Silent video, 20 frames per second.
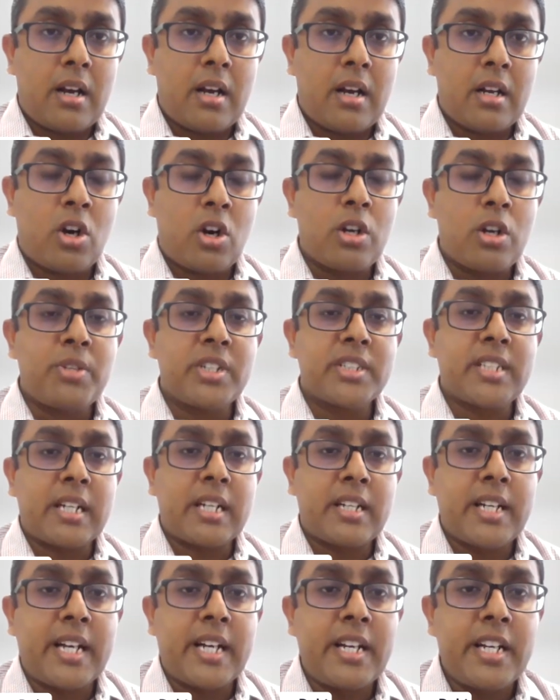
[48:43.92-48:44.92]
Anonymous
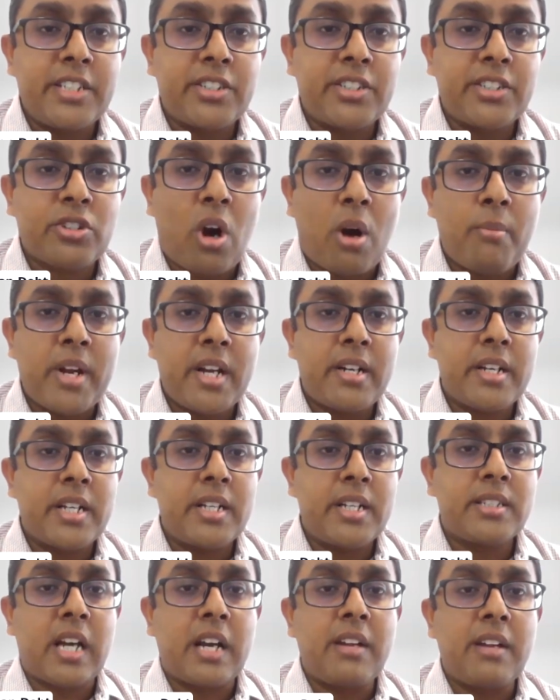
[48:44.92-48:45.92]
attendee's comment
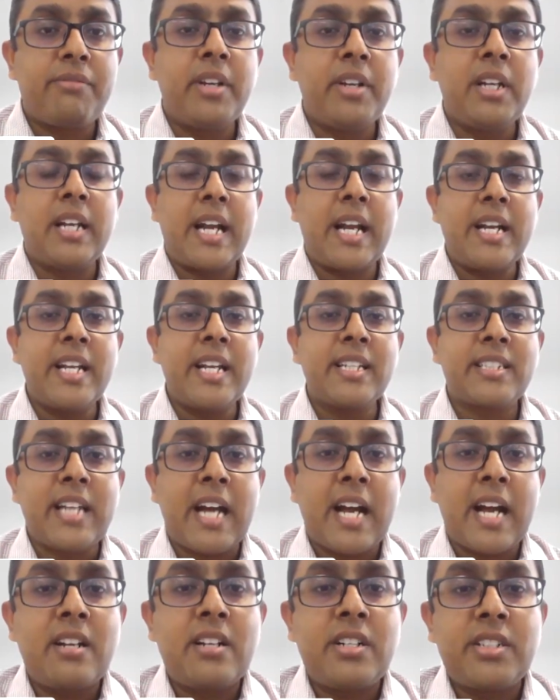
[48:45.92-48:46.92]
is, I feel lending
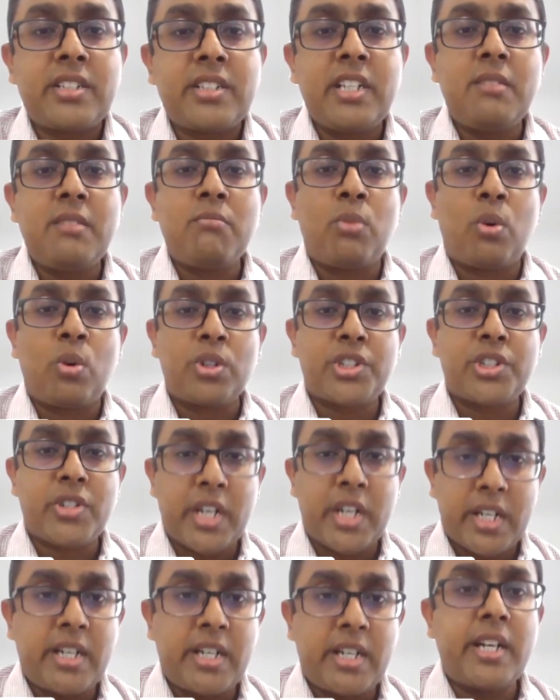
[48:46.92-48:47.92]
standards seem more
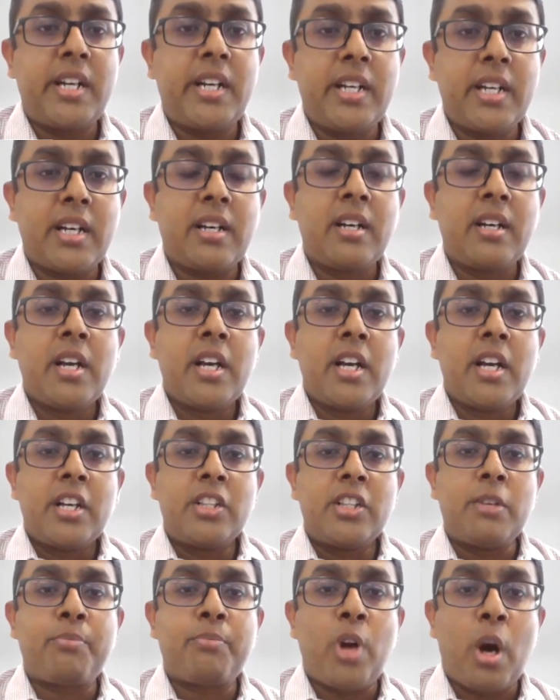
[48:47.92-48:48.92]
strict in India.
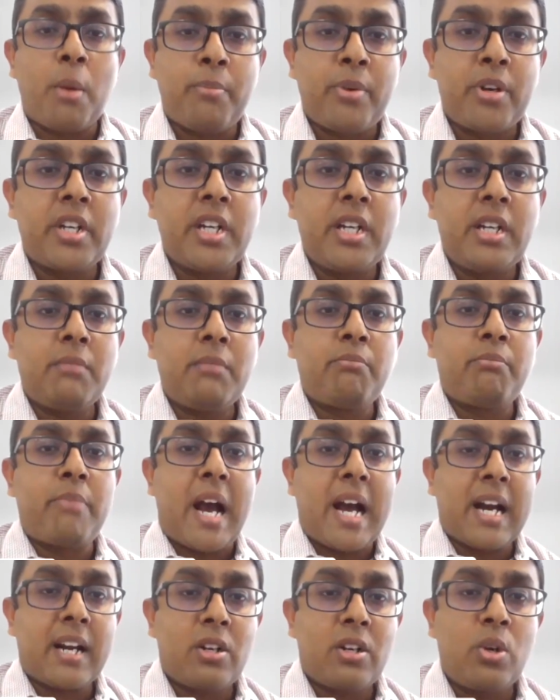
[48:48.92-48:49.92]
The
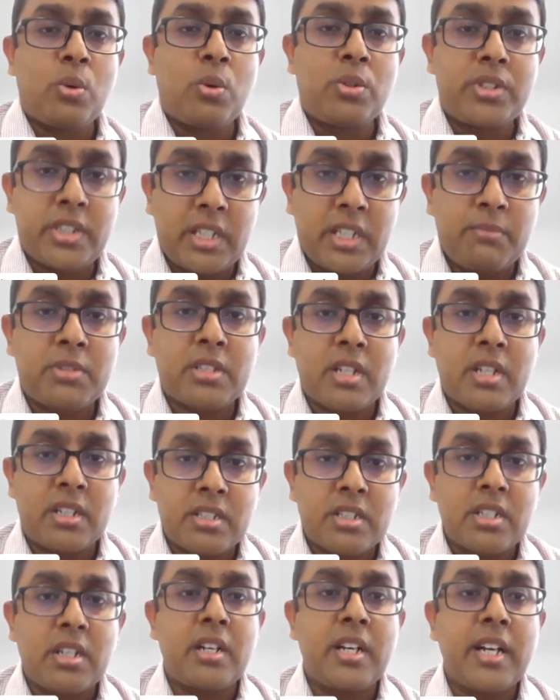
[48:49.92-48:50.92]
property-backed loan seems
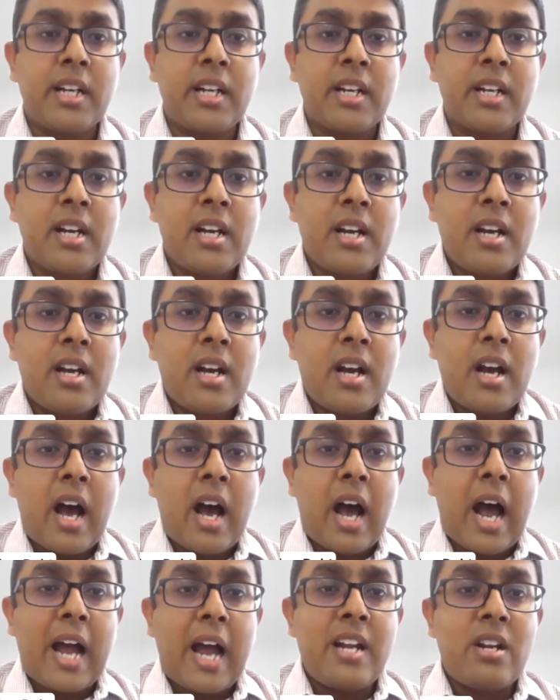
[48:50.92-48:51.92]
concerning.
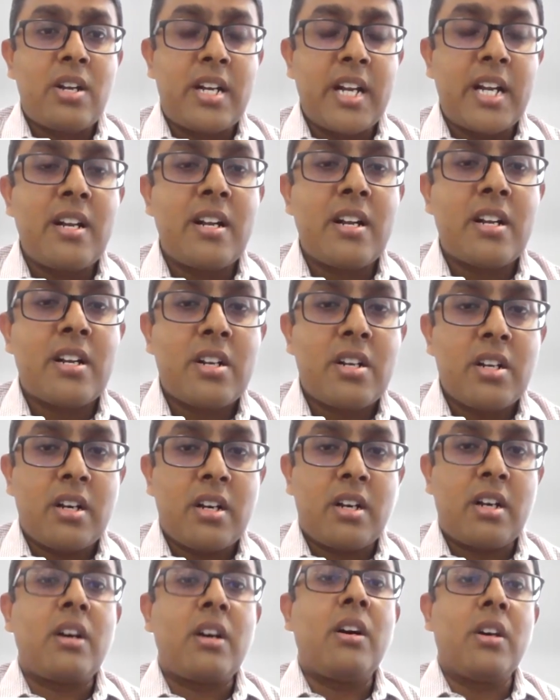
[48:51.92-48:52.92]
I didn't
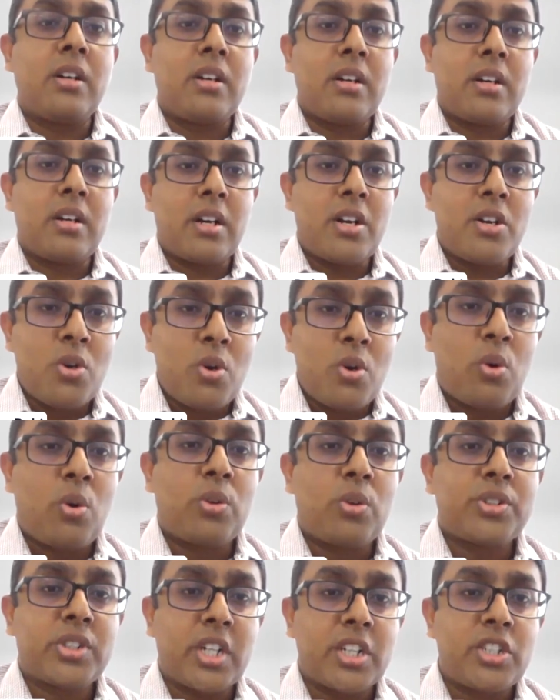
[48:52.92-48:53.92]

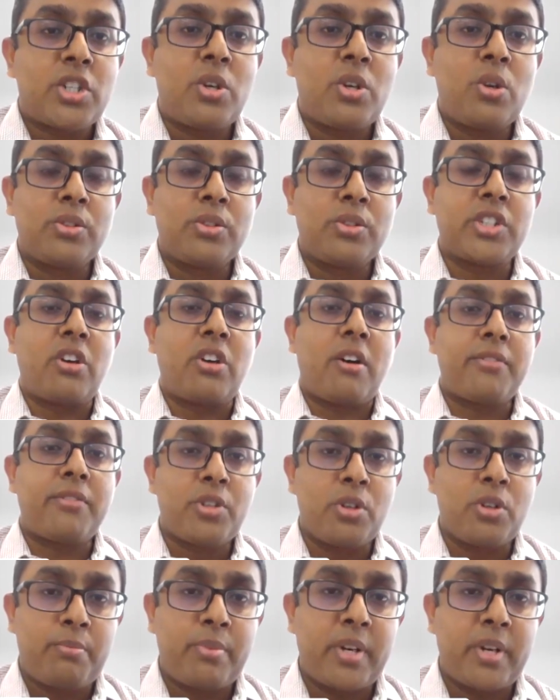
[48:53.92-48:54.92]
know such loans in
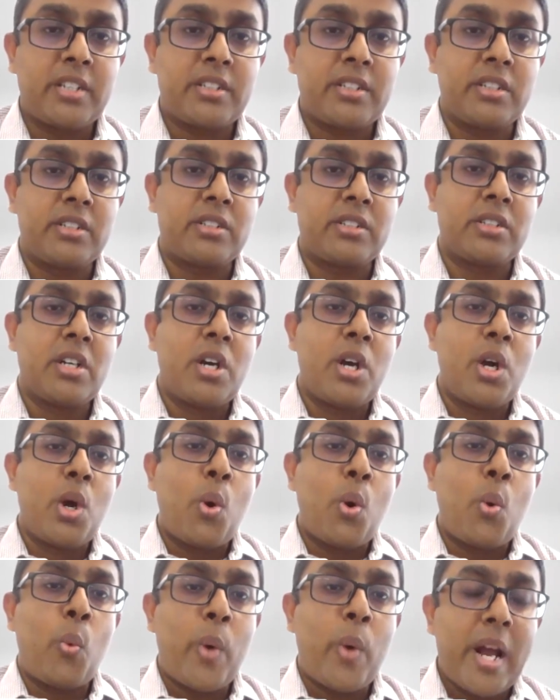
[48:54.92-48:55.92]
offshore places.
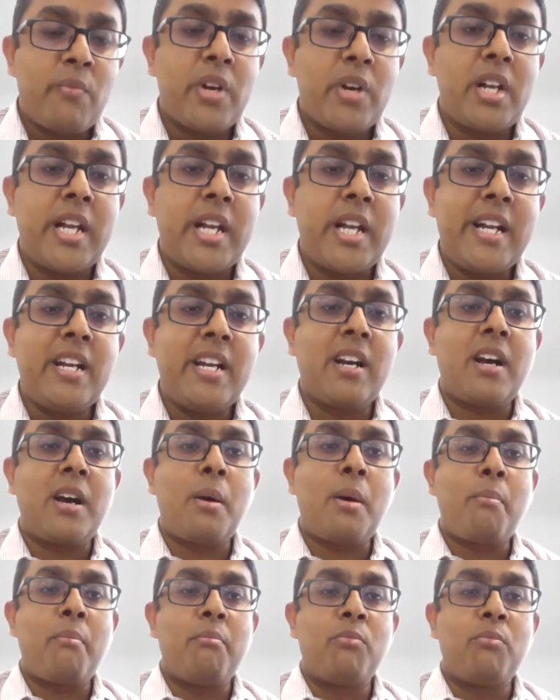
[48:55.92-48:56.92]
When will
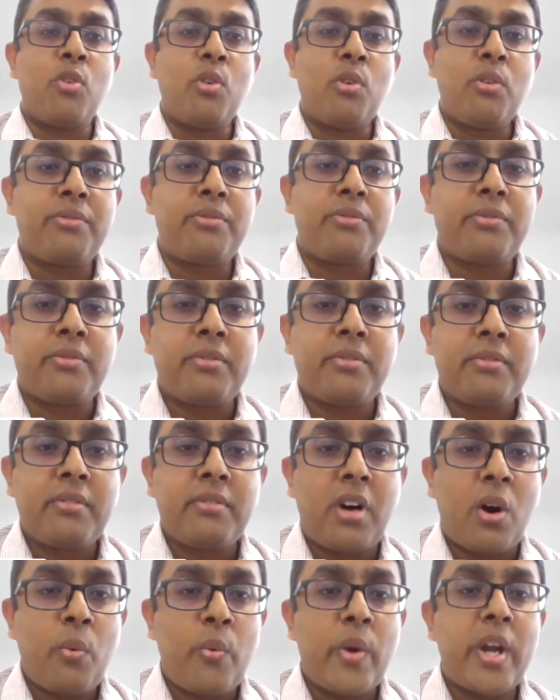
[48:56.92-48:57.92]
India move
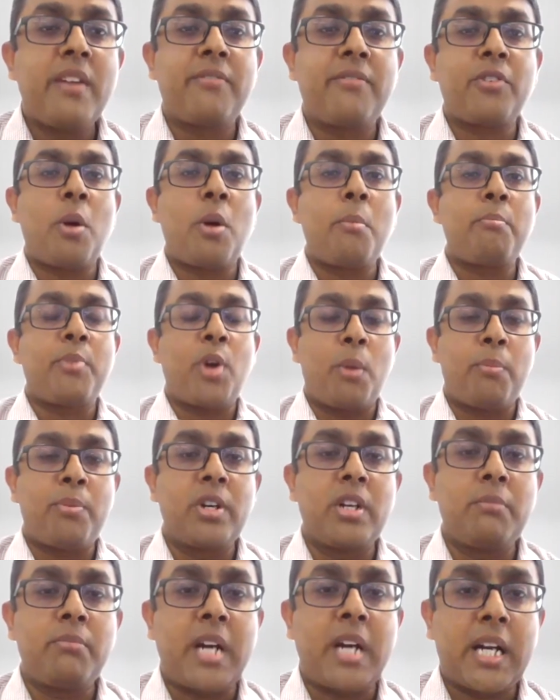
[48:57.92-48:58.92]
away from
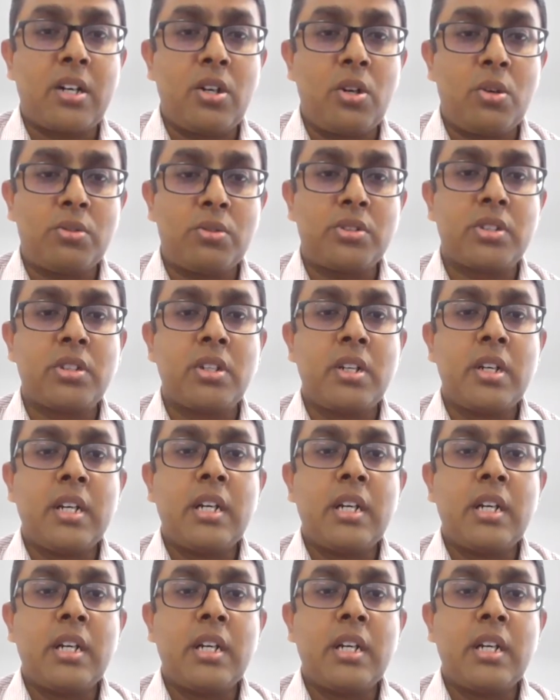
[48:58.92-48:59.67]
property-backed loans?